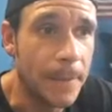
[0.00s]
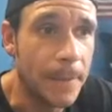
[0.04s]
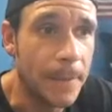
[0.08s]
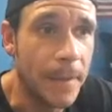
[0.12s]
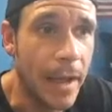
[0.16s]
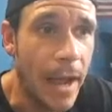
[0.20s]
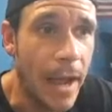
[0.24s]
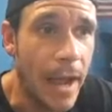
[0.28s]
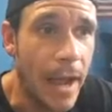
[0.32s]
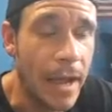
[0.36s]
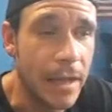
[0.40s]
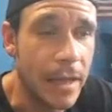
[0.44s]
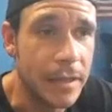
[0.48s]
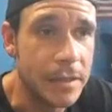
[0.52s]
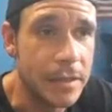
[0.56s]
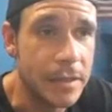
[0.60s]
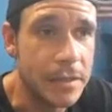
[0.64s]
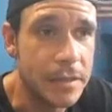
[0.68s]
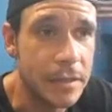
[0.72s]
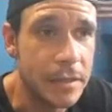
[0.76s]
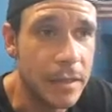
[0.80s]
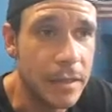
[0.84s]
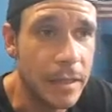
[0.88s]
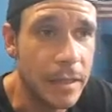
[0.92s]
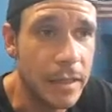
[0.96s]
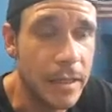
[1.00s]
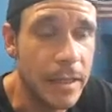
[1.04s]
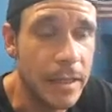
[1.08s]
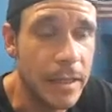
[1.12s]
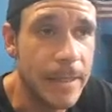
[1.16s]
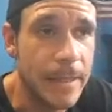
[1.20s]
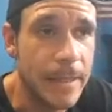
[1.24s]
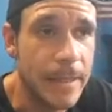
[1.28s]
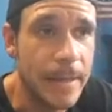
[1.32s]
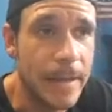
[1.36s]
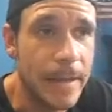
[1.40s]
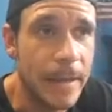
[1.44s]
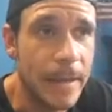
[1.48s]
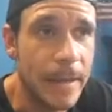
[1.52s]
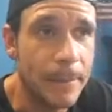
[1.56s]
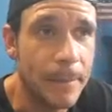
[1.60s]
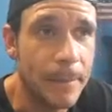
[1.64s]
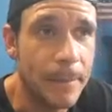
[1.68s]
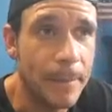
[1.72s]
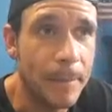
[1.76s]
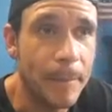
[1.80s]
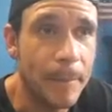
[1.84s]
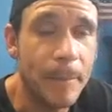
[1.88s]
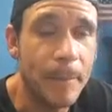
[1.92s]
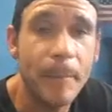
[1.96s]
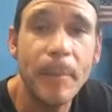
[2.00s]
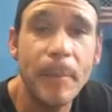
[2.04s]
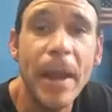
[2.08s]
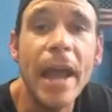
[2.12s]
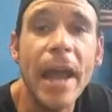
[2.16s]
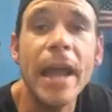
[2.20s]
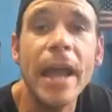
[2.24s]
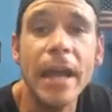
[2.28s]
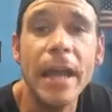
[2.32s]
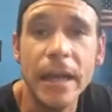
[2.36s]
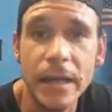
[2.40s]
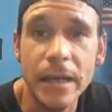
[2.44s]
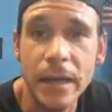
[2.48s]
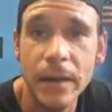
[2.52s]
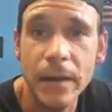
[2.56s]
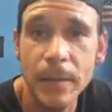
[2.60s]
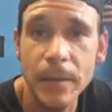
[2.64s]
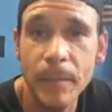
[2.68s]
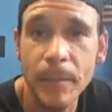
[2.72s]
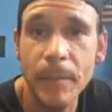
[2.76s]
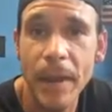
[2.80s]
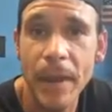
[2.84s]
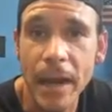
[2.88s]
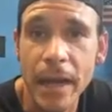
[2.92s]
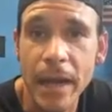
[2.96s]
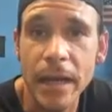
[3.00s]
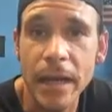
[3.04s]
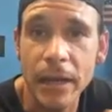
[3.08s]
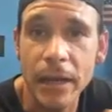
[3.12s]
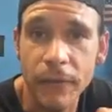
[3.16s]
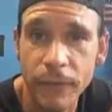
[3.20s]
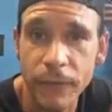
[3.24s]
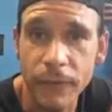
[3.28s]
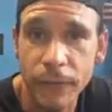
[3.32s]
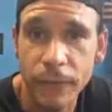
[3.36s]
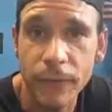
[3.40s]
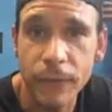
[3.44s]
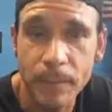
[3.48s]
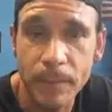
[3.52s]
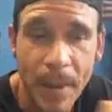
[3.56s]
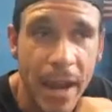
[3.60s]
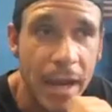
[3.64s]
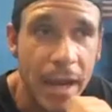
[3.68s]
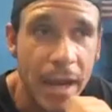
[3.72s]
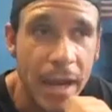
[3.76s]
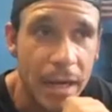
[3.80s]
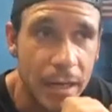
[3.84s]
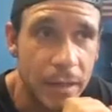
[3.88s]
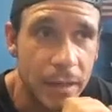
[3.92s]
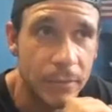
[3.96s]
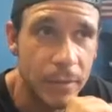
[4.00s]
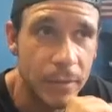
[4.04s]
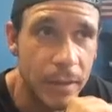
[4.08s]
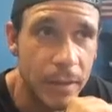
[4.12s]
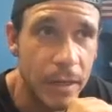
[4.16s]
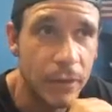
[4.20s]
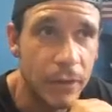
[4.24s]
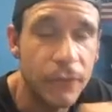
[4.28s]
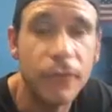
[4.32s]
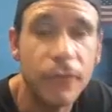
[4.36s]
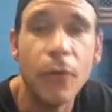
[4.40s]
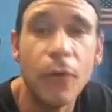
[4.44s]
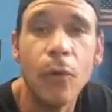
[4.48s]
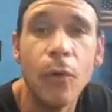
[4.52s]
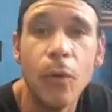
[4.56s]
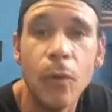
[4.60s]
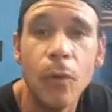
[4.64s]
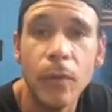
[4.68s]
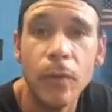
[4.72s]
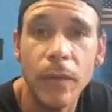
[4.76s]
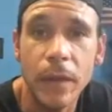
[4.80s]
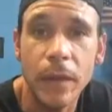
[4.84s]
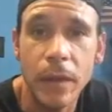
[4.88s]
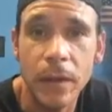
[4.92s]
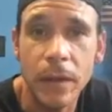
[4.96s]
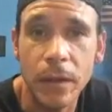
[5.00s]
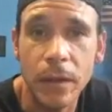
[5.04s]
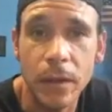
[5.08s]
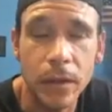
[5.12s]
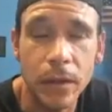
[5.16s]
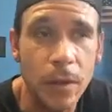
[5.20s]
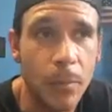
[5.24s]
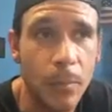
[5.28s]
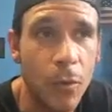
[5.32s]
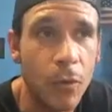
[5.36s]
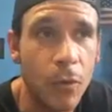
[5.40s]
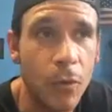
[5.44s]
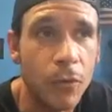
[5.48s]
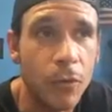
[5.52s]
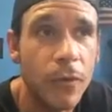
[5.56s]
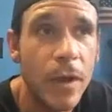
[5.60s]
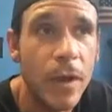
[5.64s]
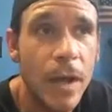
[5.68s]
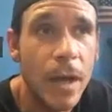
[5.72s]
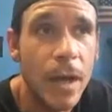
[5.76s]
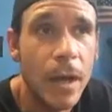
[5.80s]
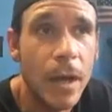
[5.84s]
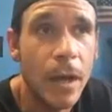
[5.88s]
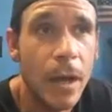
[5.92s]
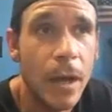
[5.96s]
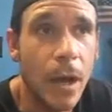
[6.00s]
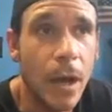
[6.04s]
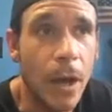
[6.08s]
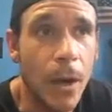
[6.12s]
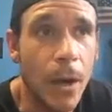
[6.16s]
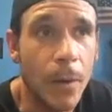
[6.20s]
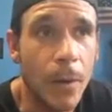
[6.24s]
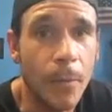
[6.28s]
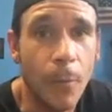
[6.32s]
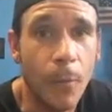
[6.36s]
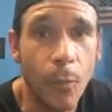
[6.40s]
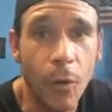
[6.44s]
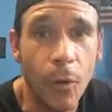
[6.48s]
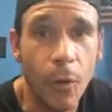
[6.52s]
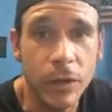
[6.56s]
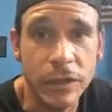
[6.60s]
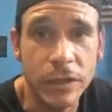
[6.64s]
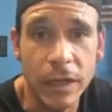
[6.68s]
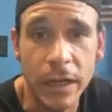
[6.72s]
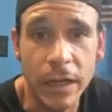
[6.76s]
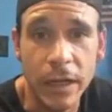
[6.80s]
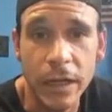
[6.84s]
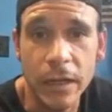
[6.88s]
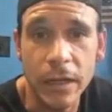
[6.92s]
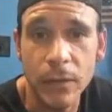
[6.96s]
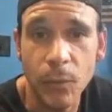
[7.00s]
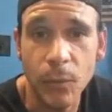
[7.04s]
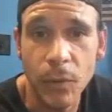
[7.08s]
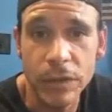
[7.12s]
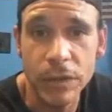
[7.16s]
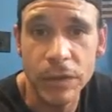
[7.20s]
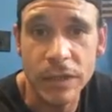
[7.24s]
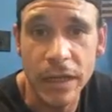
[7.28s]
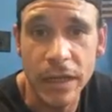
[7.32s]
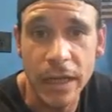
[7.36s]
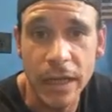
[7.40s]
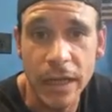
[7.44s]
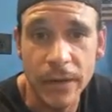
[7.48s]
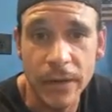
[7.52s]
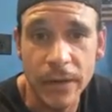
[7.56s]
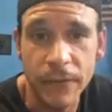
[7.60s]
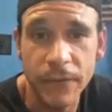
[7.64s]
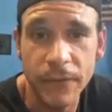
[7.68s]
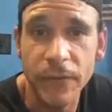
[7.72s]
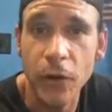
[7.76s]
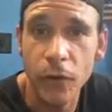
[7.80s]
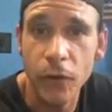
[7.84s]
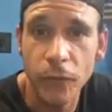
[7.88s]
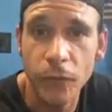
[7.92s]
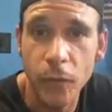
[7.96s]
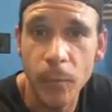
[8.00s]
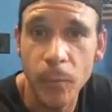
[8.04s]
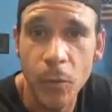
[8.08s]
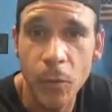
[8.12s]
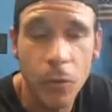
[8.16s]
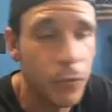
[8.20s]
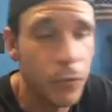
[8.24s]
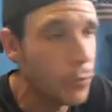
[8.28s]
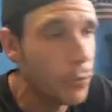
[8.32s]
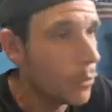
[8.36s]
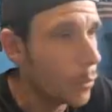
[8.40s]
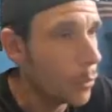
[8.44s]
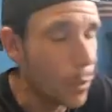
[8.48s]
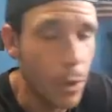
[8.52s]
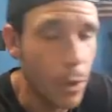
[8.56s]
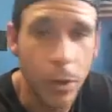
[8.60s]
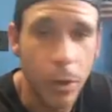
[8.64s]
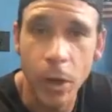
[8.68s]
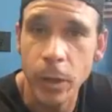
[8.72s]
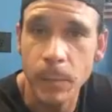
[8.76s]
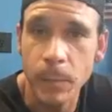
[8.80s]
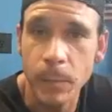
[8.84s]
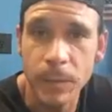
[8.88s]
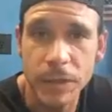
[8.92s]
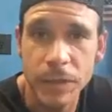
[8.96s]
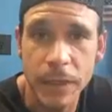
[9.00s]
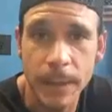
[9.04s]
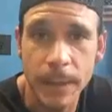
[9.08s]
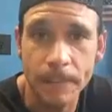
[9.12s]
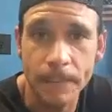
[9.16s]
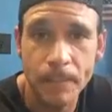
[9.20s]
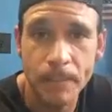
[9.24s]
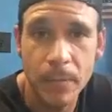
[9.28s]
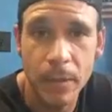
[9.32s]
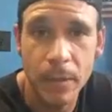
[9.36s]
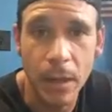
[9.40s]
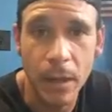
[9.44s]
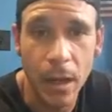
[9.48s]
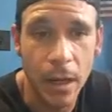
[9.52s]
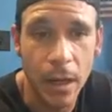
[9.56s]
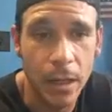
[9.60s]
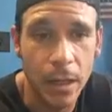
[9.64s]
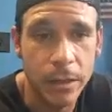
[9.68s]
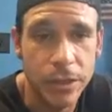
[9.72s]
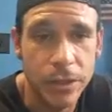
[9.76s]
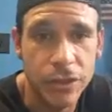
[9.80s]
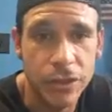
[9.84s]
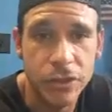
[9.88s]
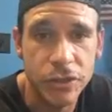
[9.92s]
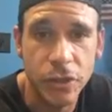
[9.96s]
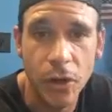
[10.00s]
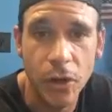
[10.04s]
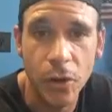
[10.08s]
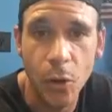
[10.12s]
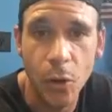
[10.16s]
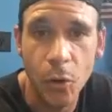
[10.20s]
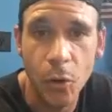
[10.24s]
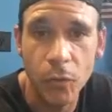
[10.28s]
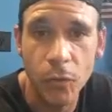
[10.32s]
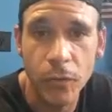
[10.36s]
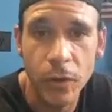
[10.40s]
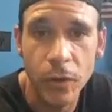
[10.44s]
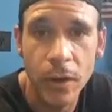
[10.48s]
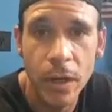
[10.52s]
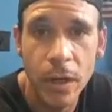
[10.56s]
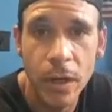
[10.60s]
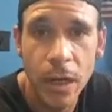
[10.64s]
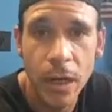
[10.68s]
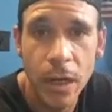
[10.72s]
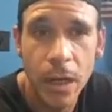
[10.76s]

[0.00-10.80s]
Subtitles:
has paid paid it paid it in full. The move. Was it a fearful move? 100%. To start over,